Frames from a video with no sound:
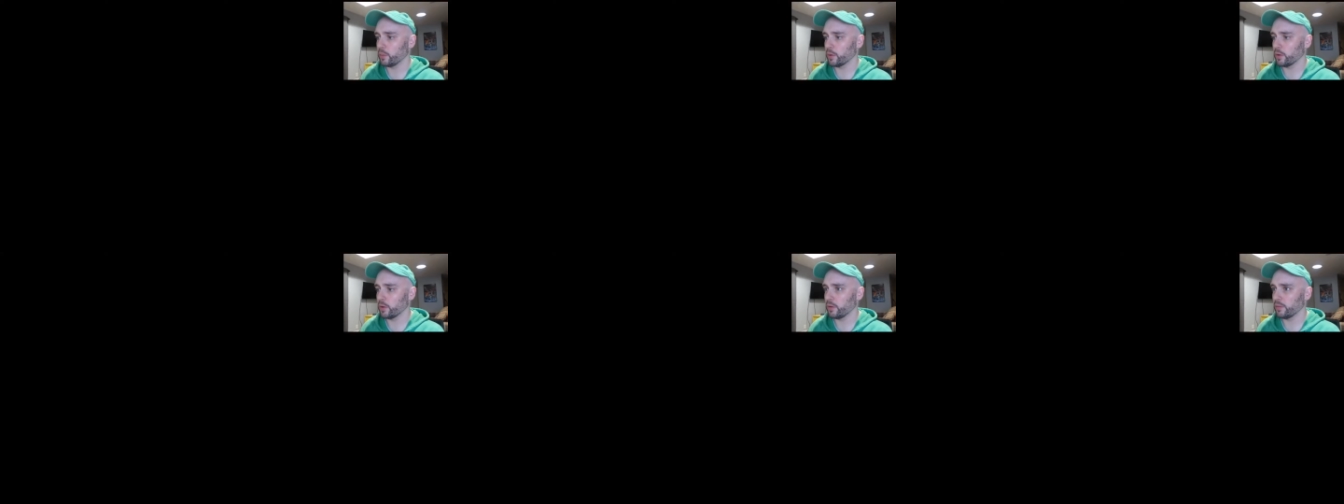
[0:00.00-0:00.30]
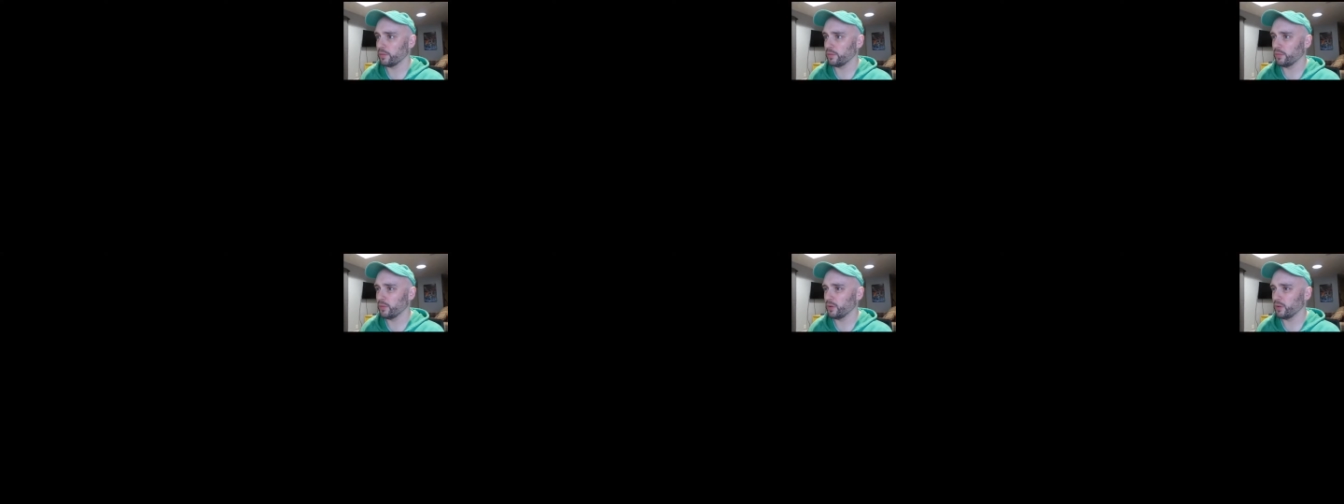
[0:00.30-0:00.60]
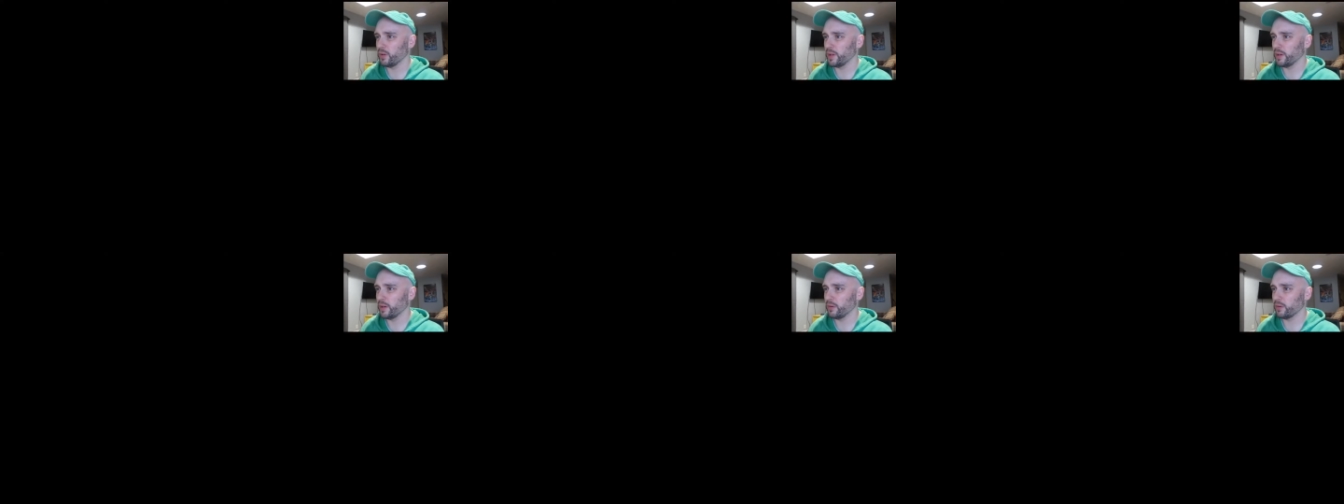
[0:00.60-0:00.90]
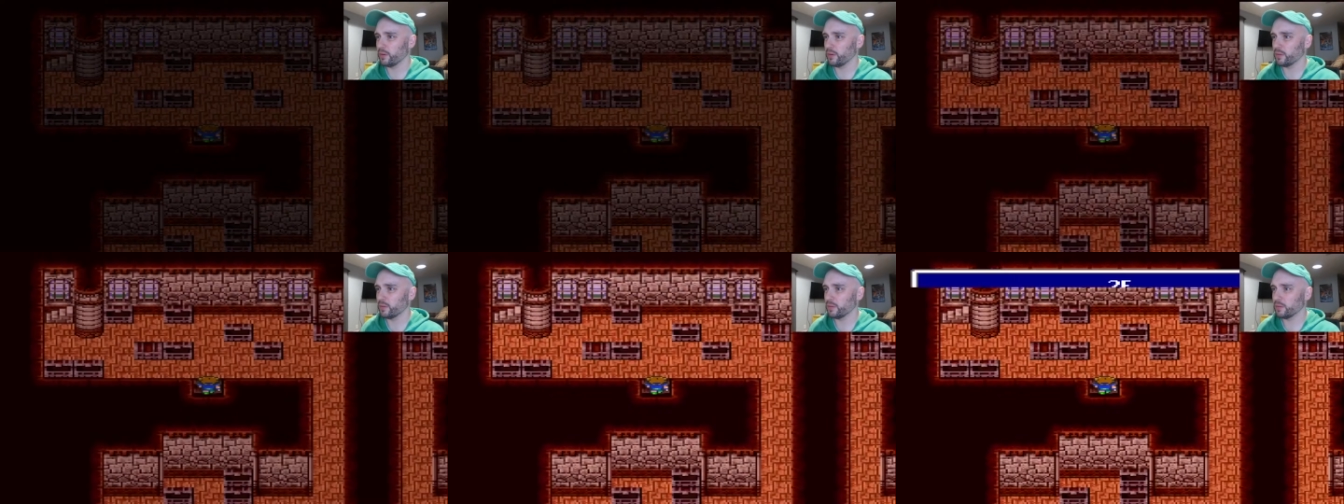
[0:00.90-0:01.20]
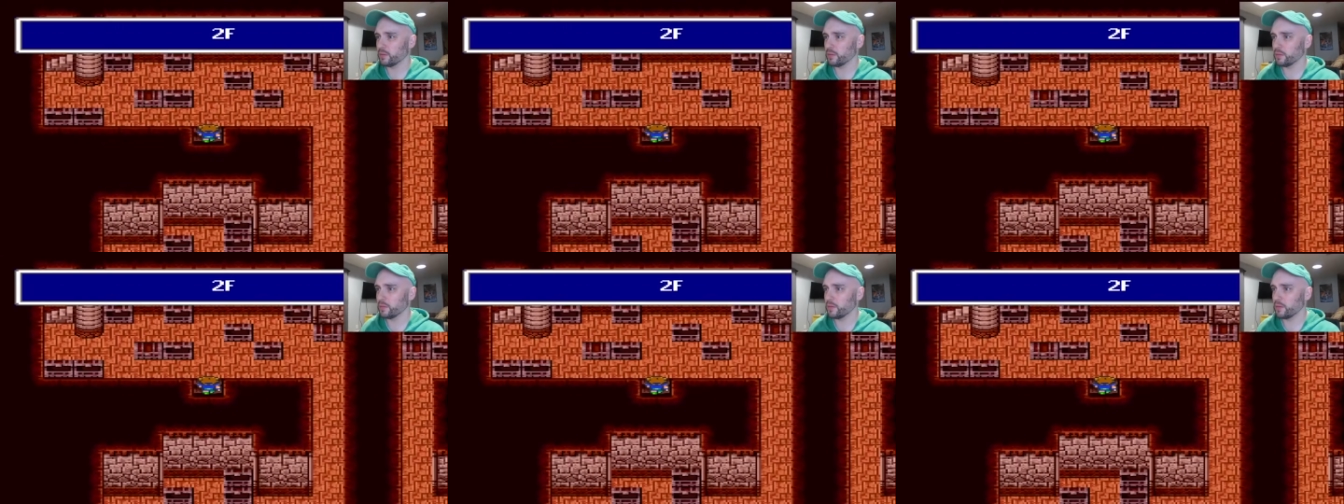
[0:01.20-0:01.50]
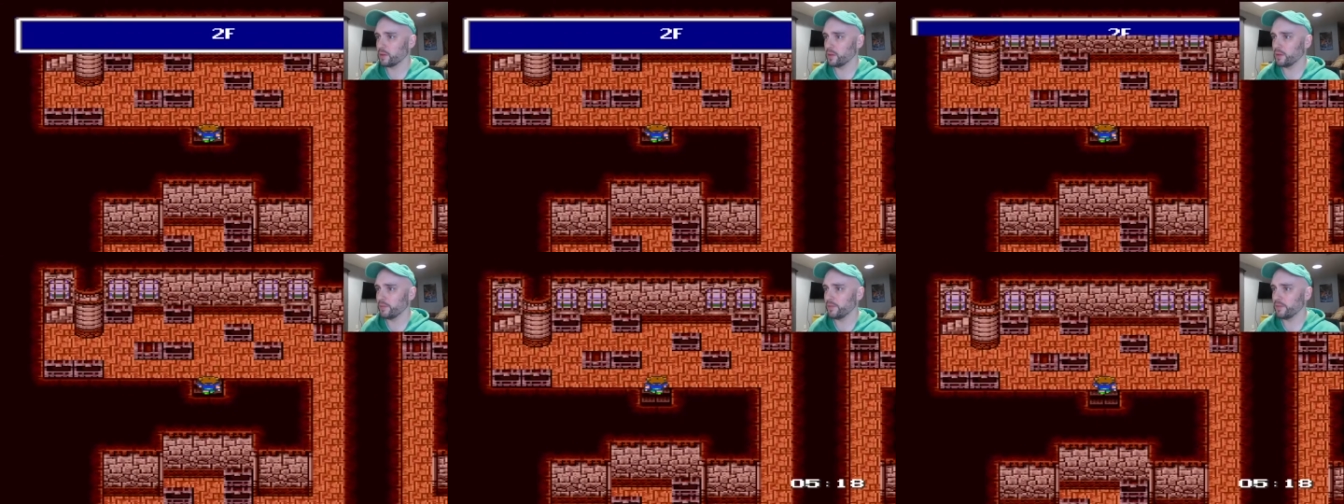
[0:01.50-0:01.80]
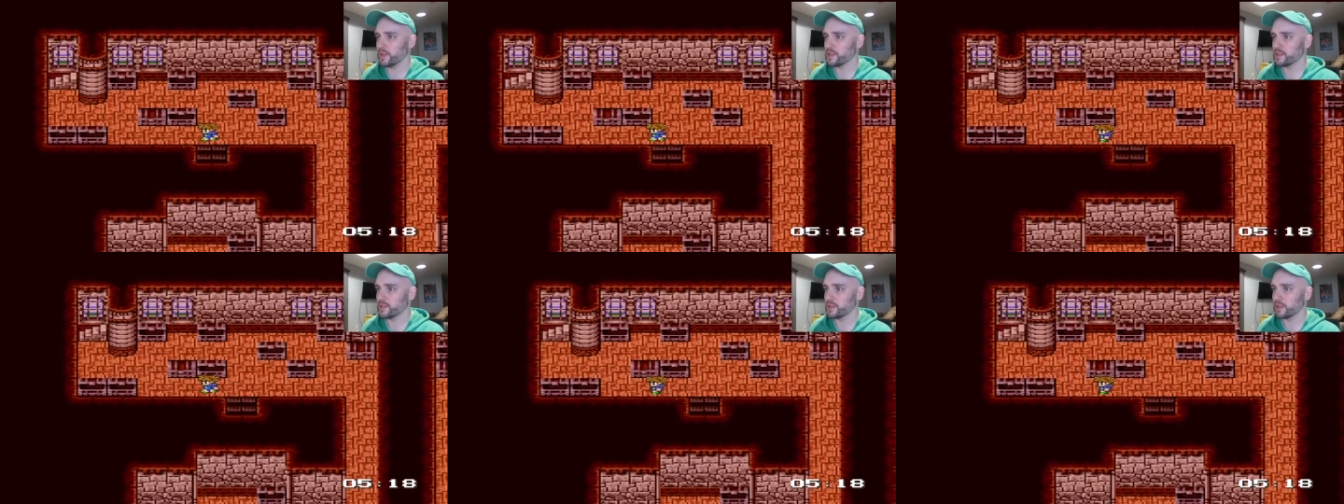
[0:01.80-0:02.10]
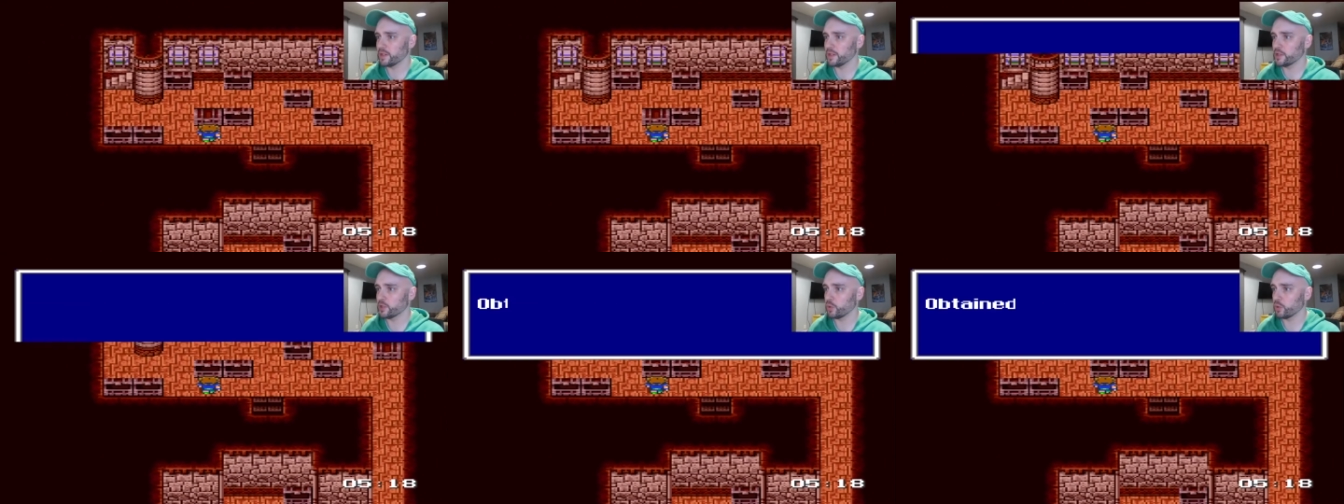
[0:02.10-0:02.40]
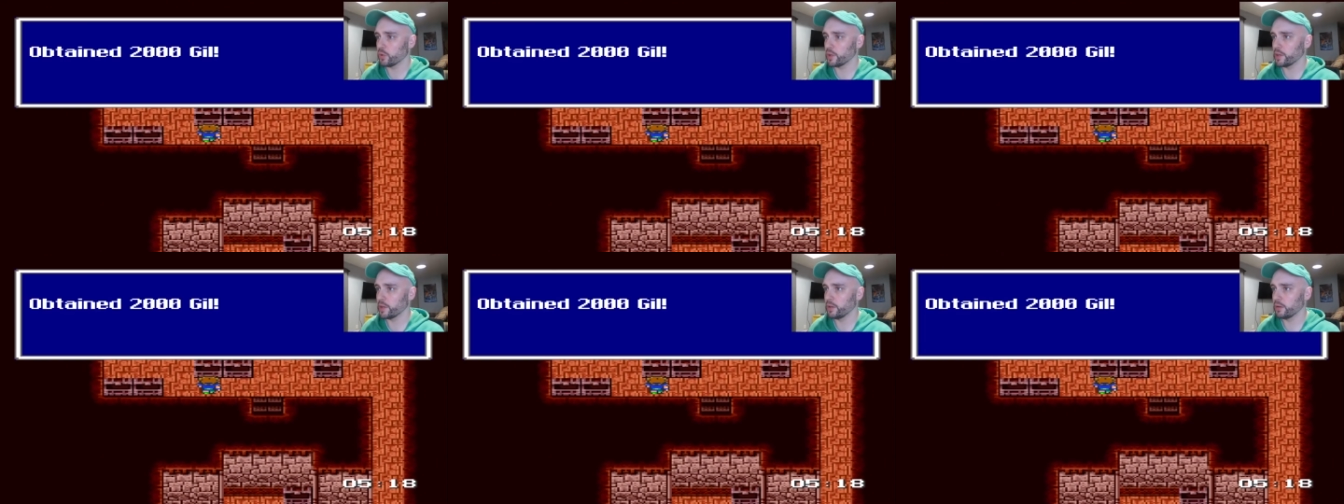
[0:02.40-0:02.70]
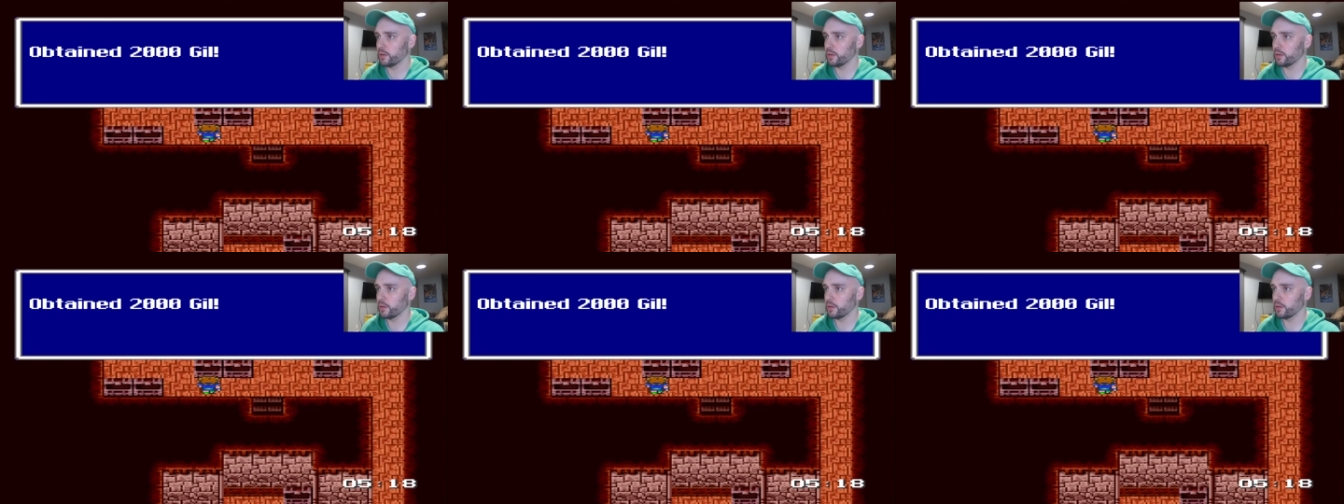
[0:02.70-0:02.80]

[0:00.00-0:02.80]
We're going full out investigatory.